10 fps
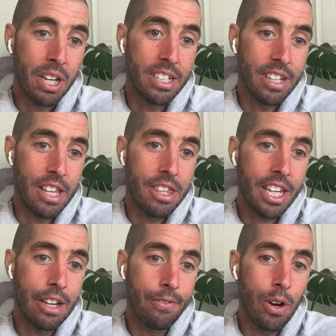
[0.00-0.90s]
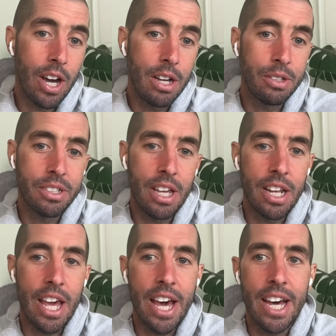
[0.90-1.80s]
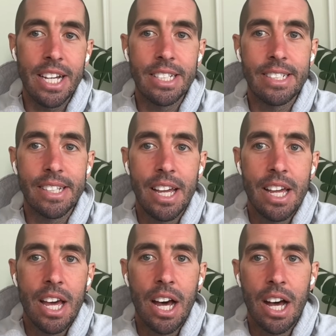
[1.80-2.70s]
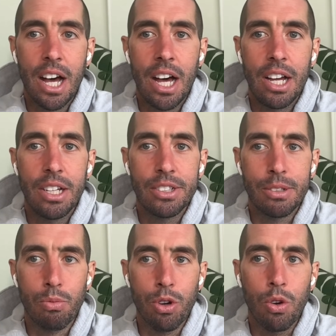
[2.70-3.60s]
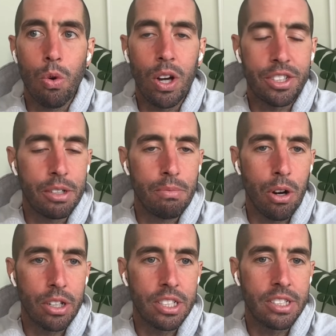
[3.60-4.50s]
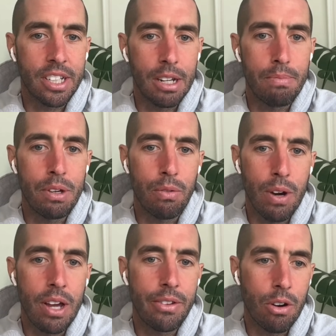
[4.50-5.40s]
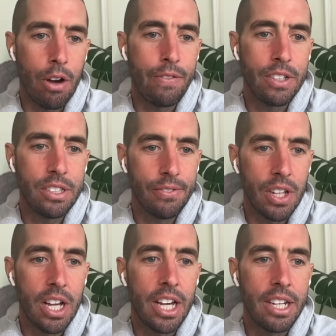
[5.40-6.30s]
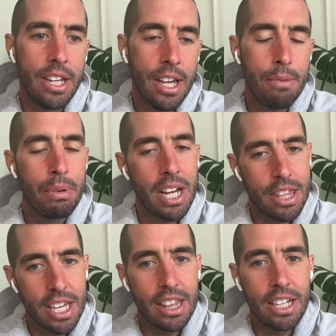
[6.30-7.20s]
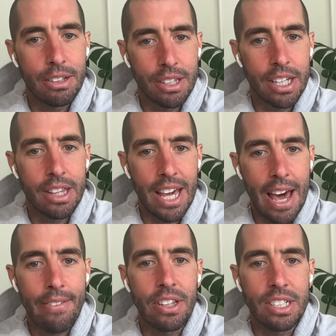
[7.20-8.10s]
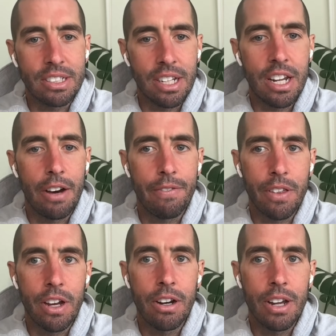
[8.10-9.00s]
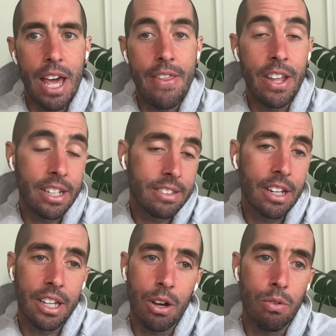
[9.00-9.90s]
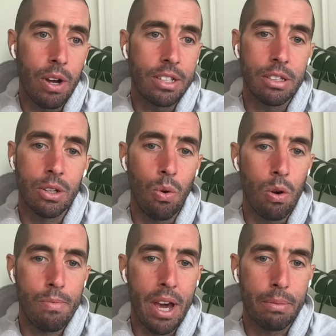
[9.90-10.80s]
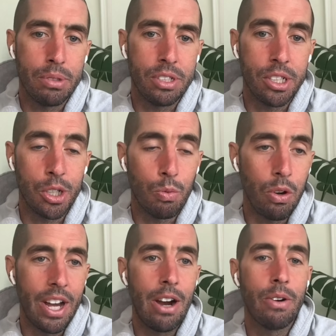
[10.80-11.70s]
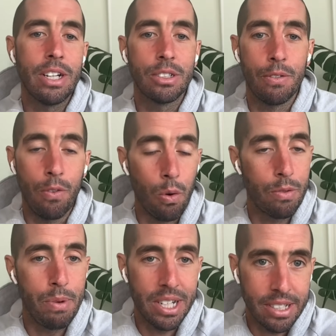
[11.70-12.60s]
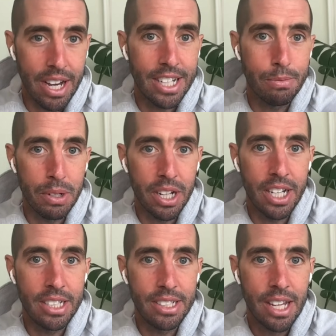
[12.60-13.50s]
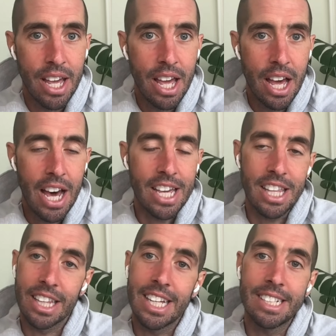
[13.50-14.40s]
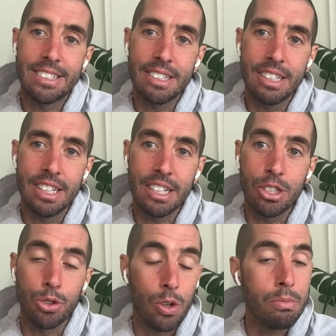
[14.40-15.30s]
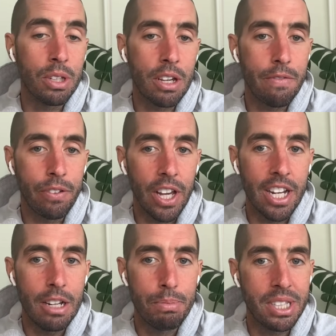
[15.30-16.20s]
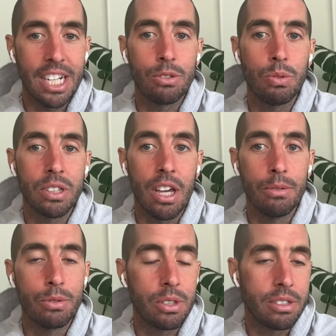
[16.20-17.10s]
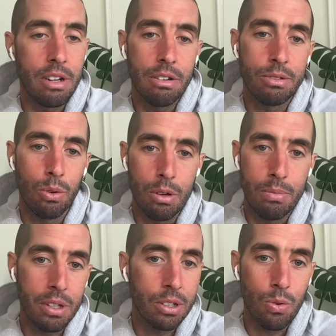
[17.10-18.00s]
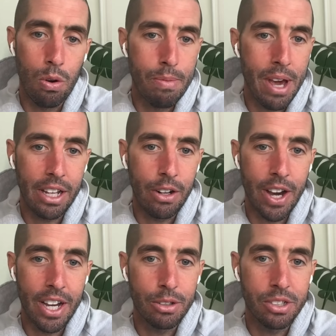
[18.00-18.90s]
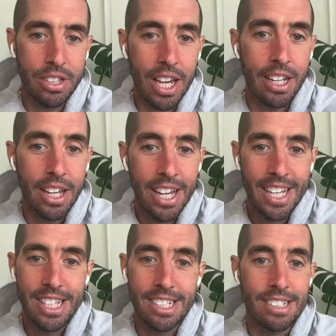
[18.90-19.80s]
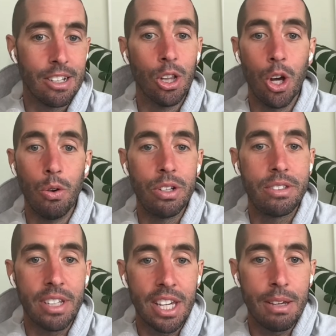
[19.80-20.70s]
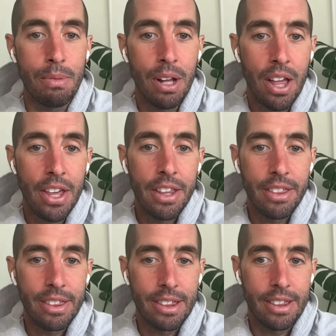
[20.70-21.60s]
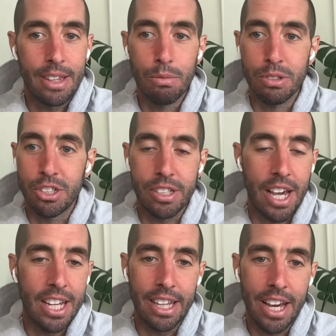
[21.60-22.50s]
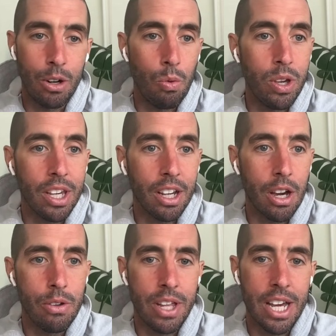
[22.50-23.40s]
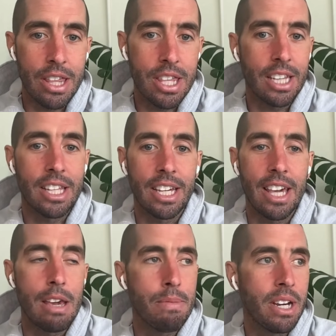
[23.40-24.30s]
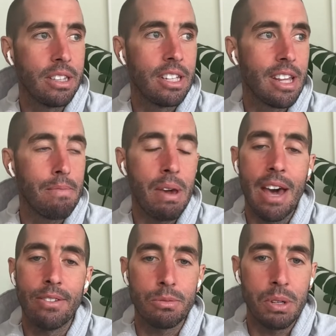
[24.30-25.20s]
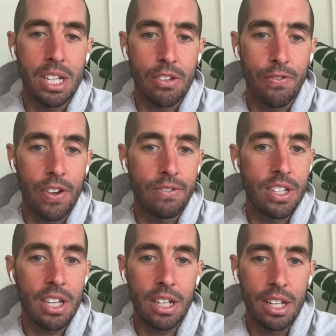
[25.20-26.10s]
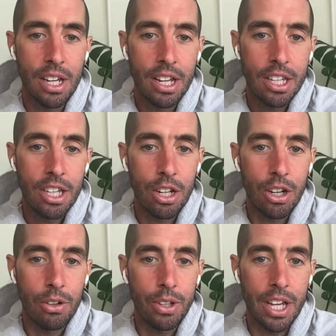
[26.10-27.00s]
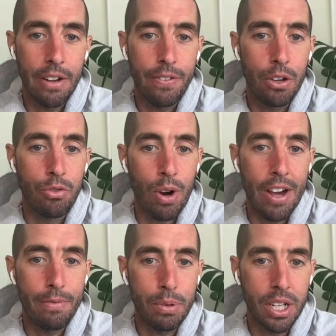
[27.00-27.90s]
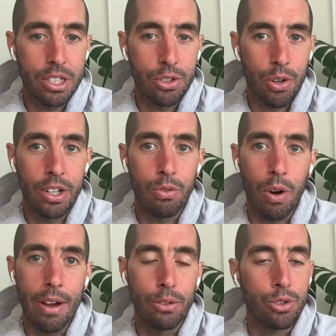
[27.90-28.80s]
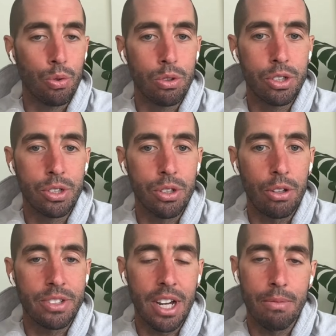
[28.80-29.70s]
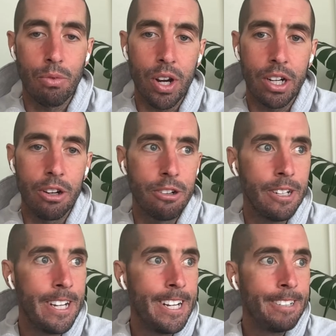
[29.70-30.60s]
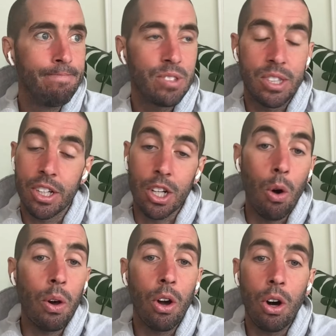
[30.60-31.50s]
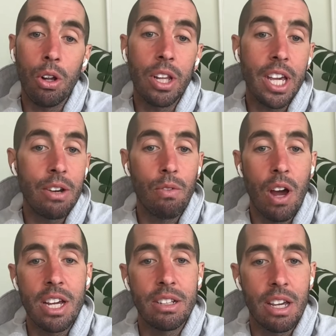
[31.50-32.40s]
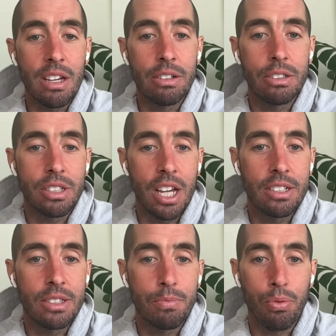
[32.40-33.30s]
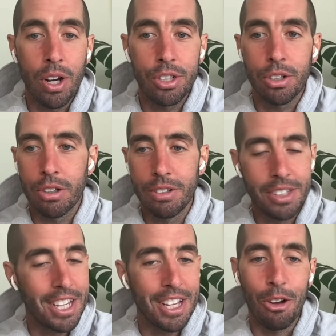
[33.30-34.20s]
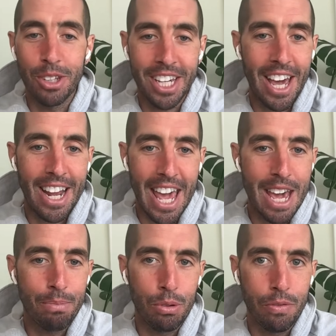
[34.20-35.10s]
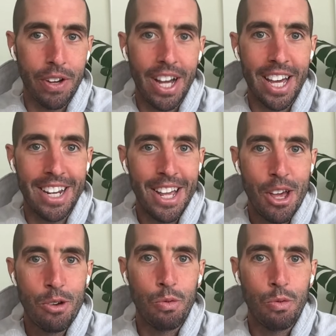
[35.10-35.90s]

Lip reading: Because I think if Ohio State has some real question marks, it's going to be around their offensive line. But I think they have at least enough there. And then it's going to go right to the quarterback position. Will Howard has the fourth best Heisman odds. I think that's extremely inflated, but that's what comes with the territory of being the quarterback at Ohio State. This is a loaded team. There was just a headline a week ago that I think that came out that they may have as many as 15, you know, NFL draft picks trying to rival Georgia's all-time record. They're going all in. Ryan Day understands the pressure. He only got amplified